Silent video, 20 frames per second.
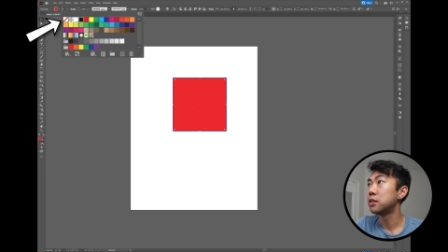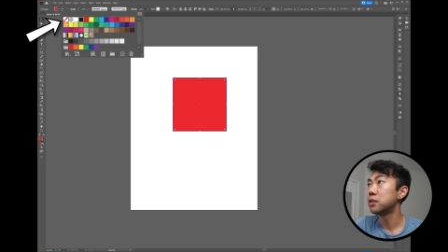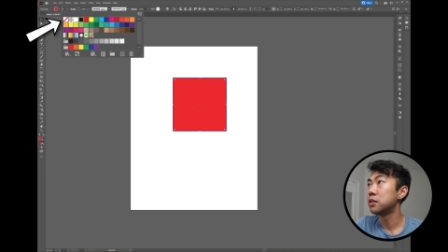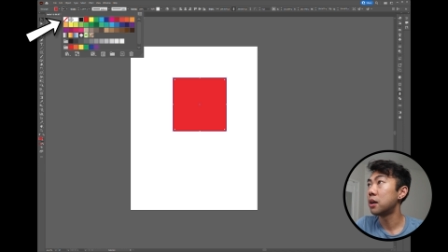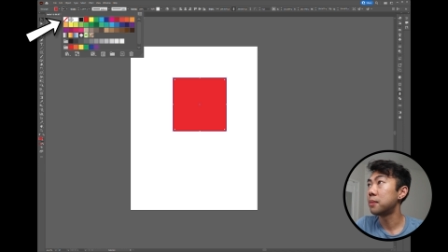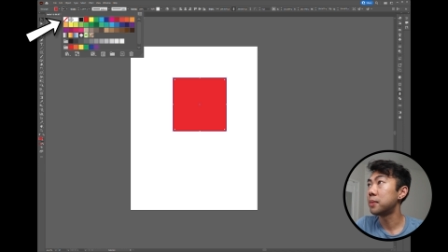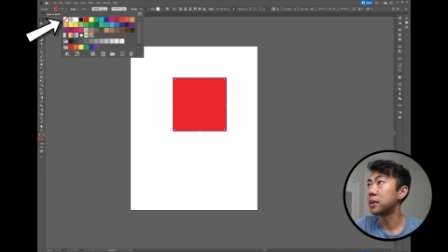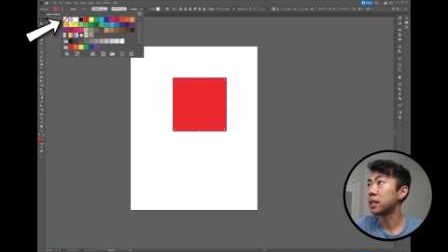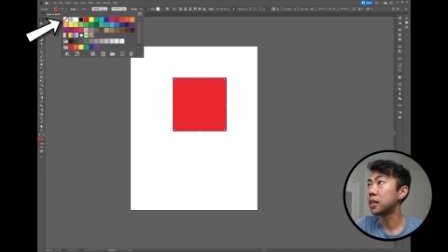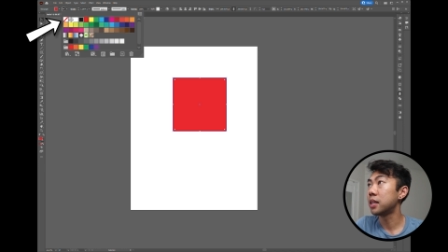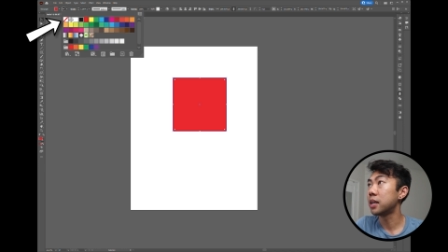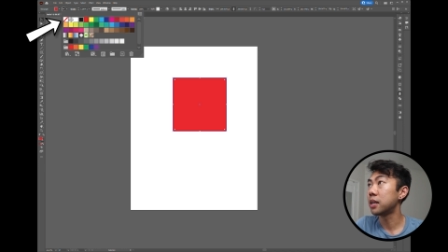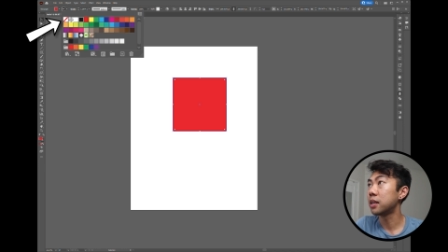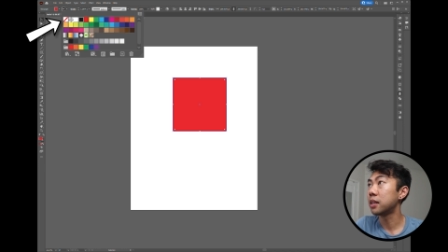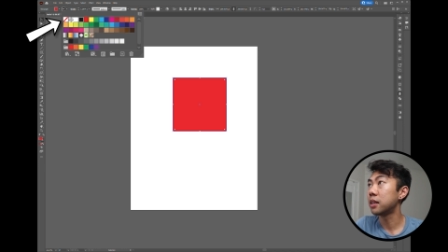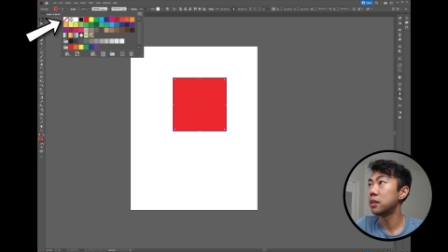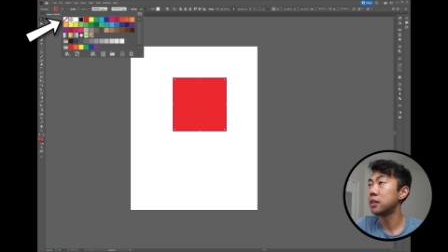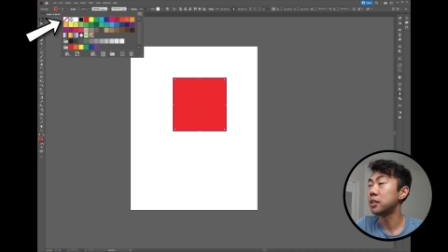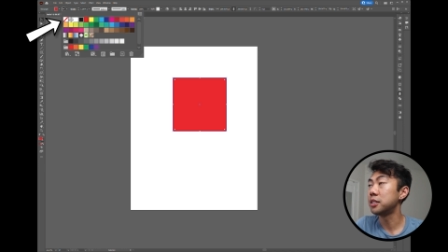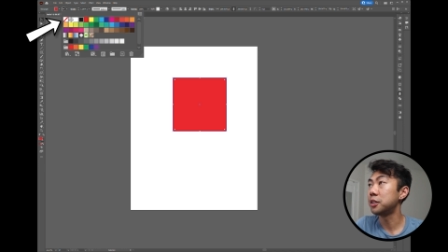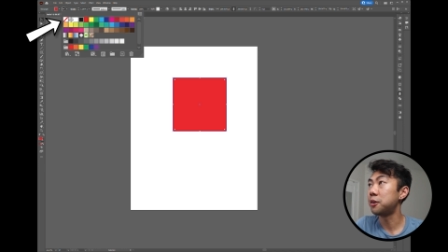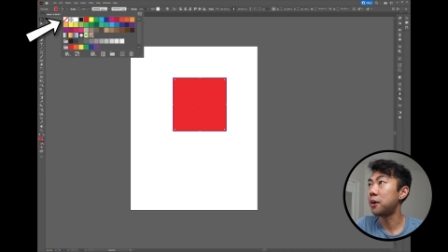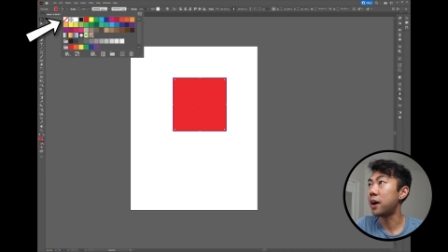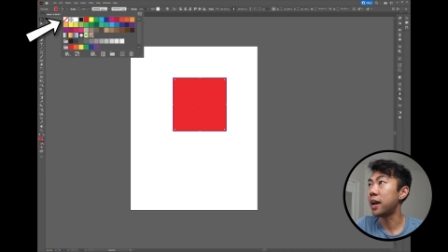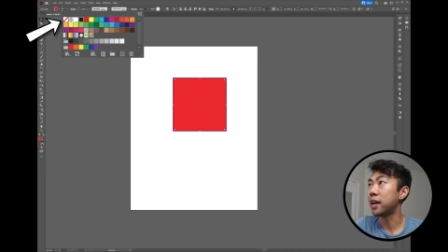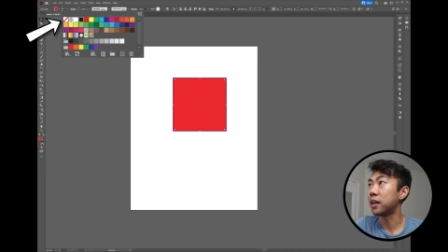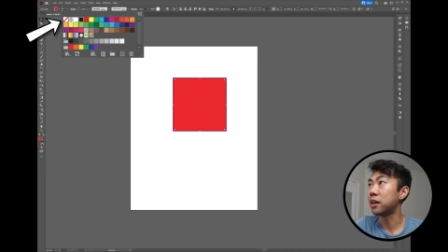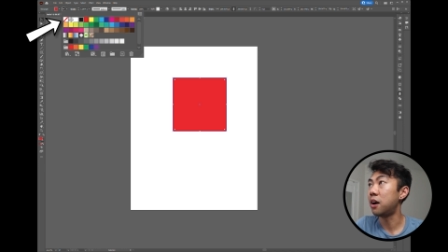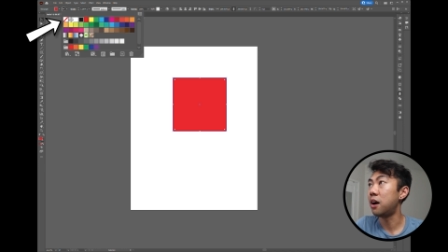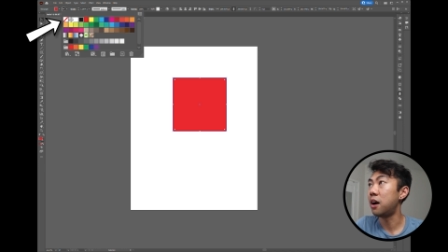So I'm gonna click this little
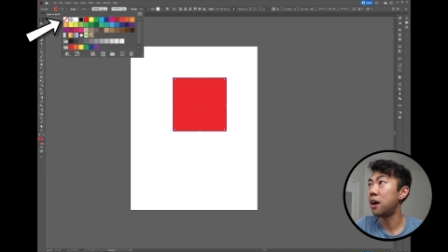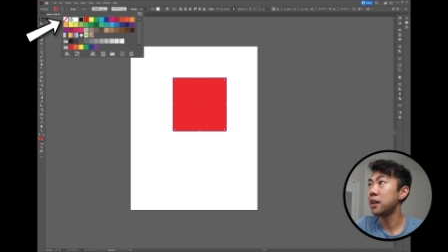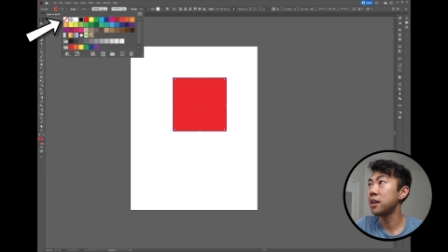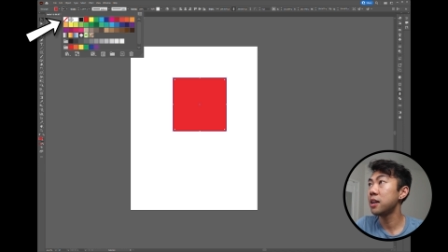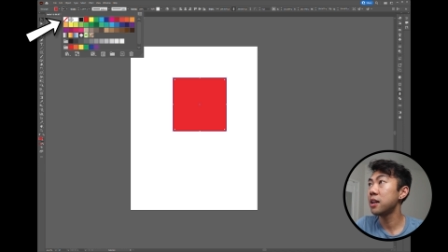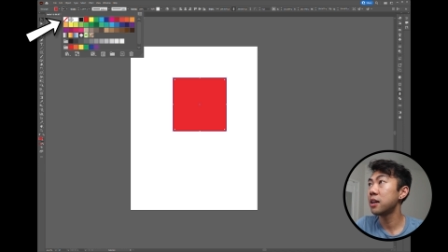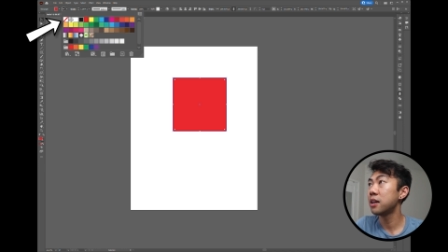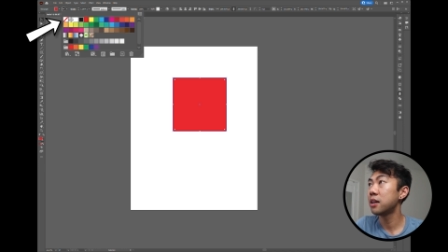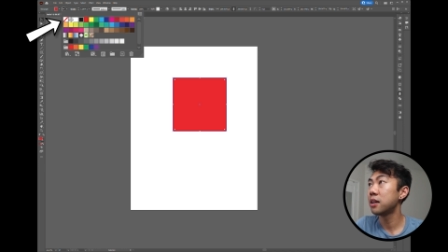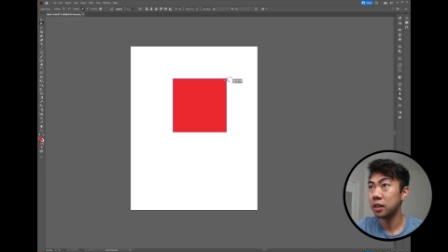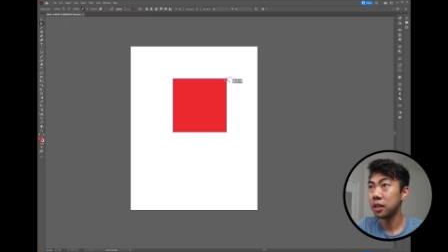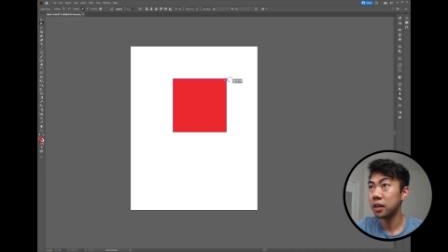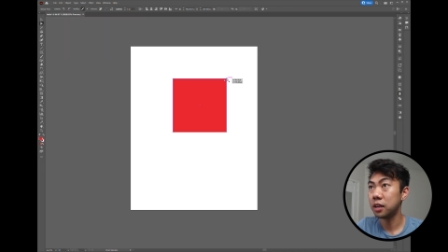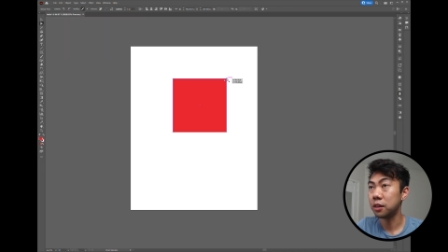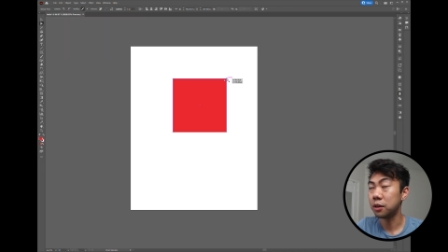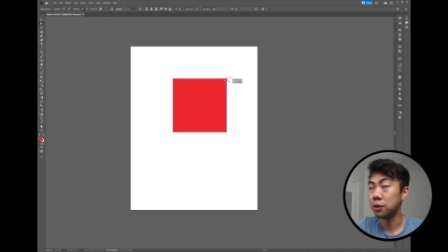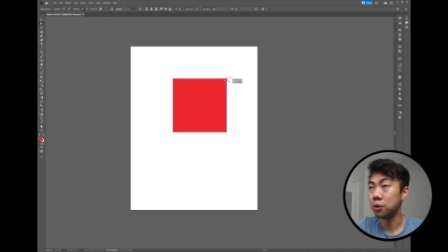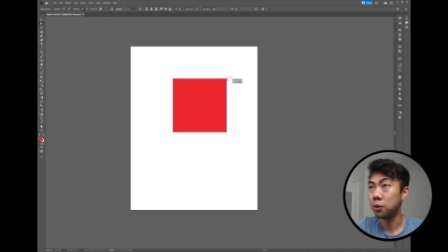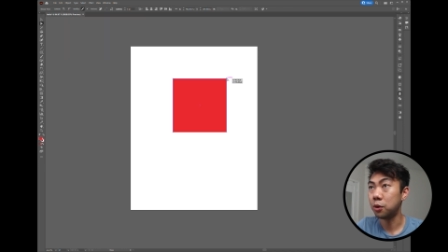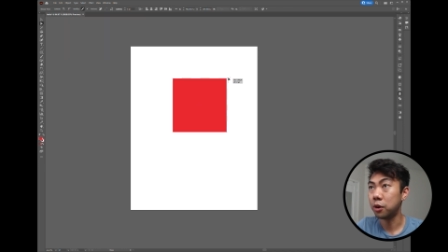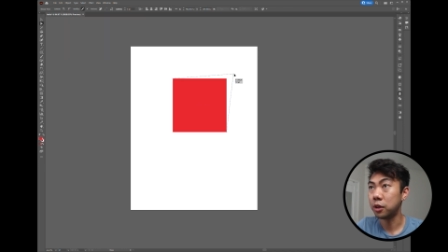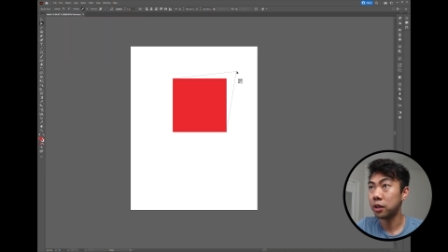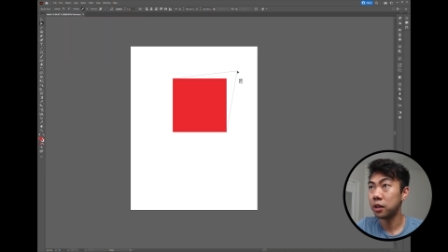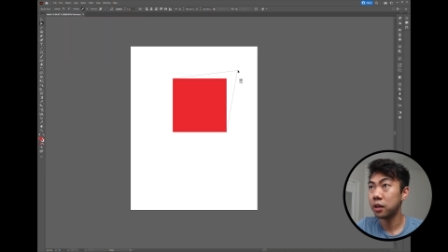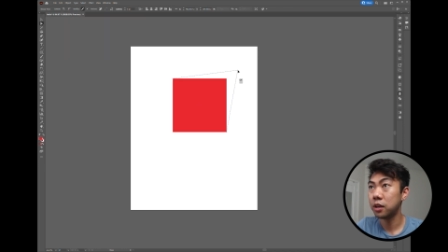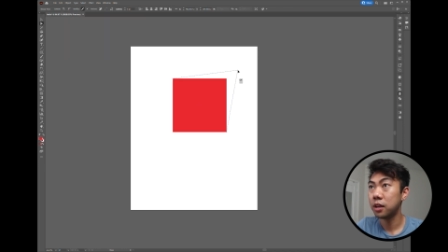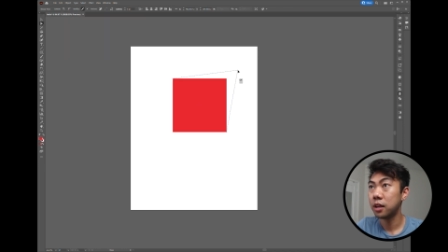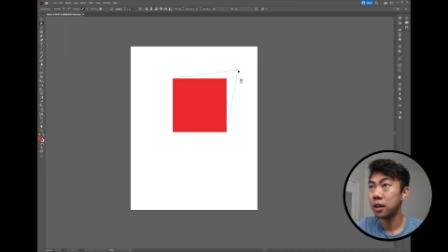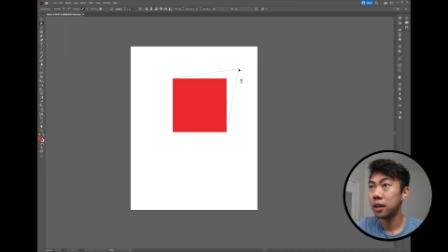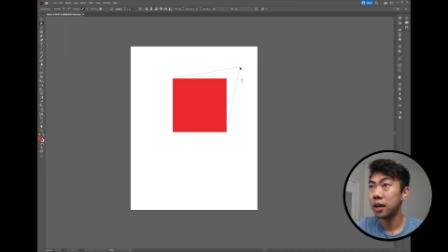icon, click the
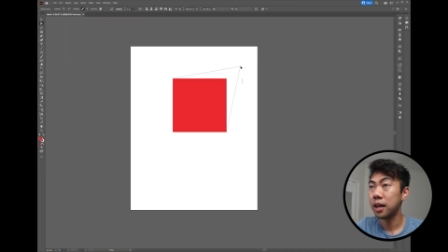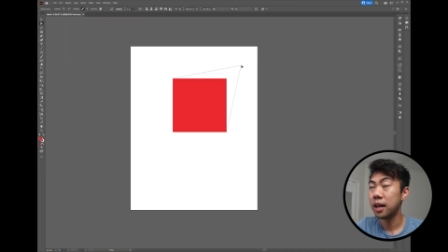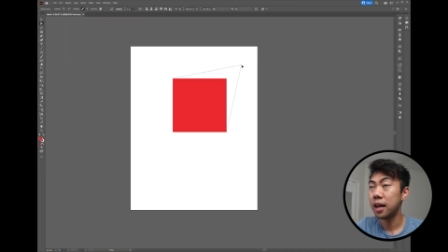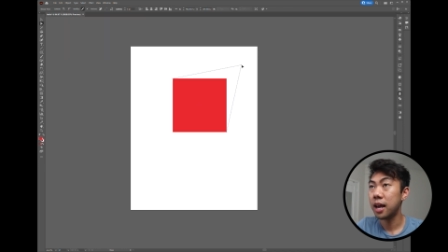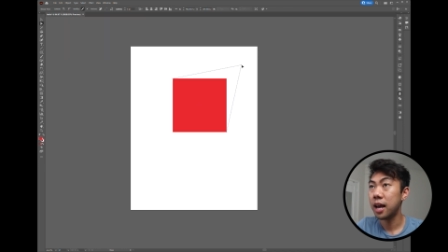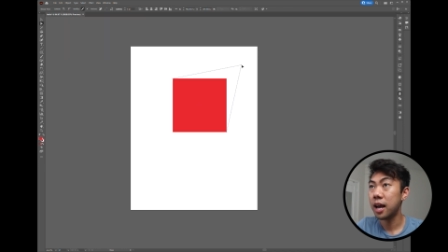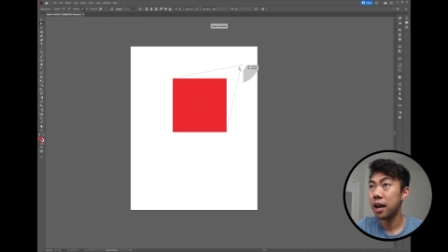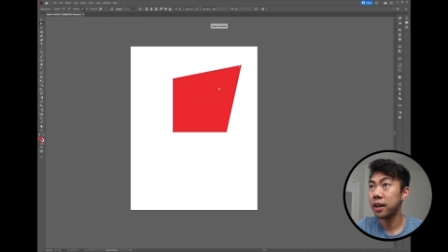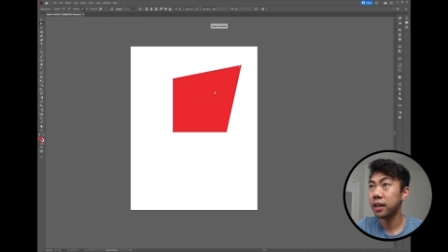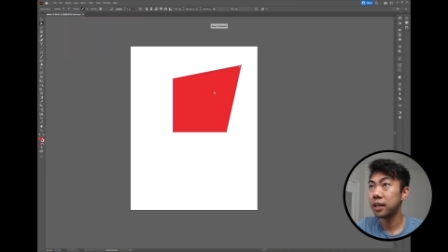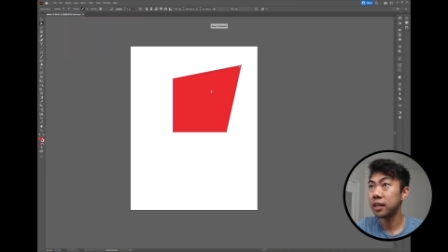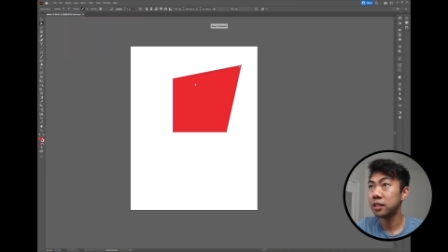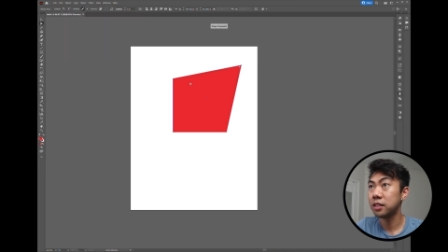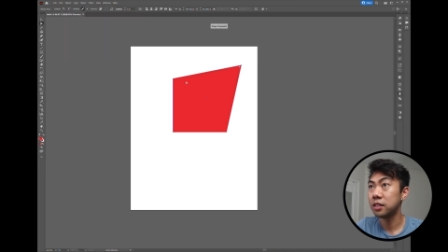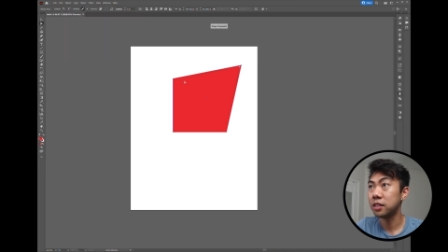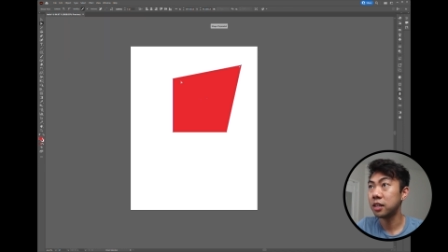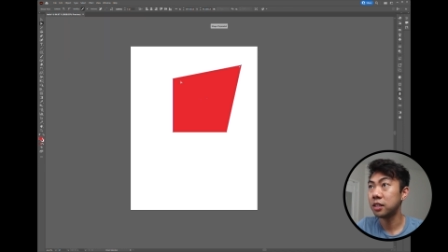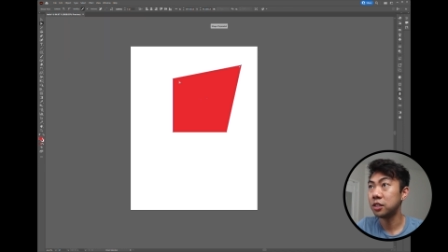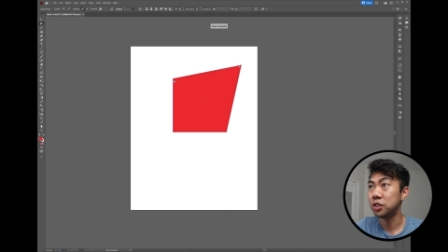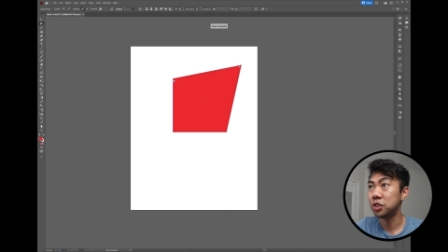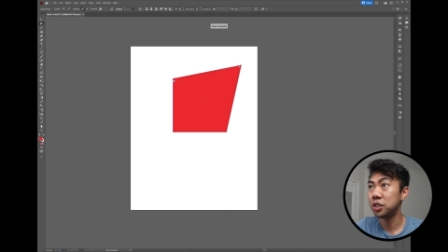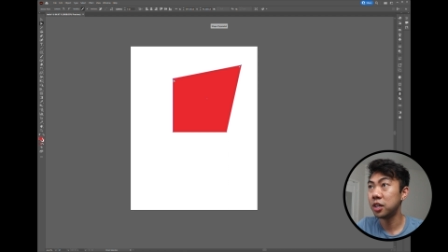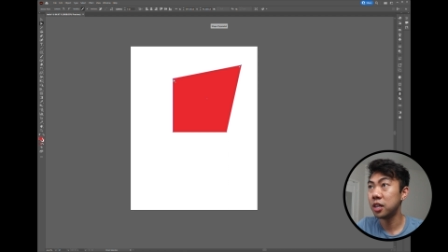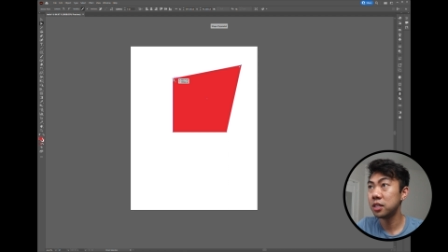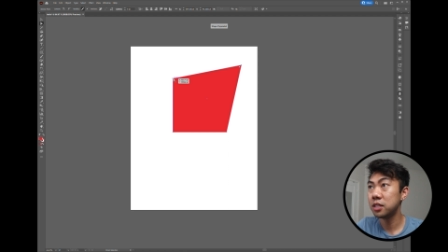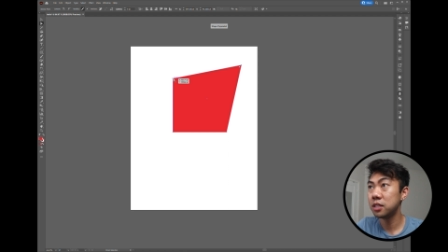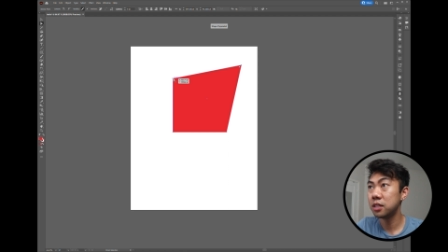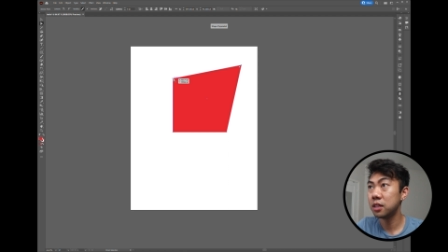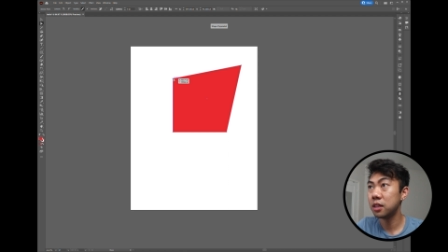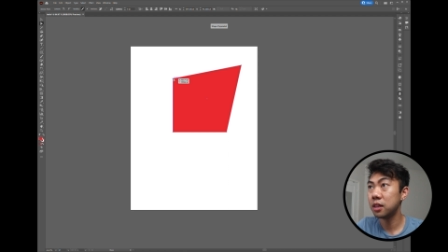corner. I can
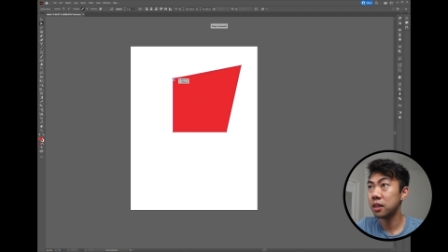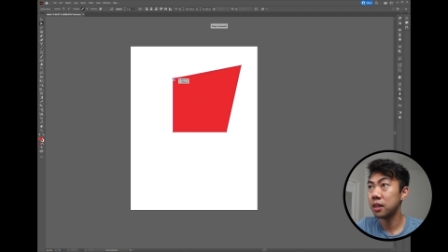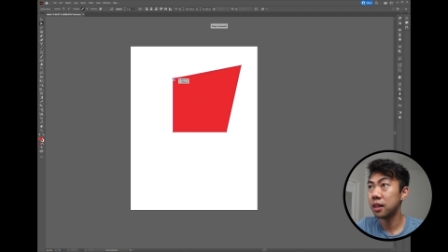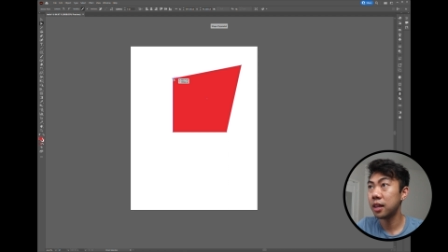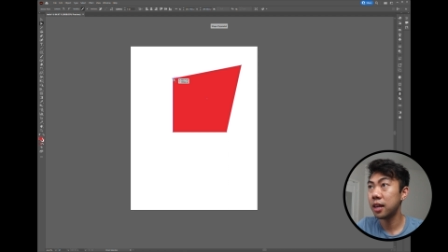adjust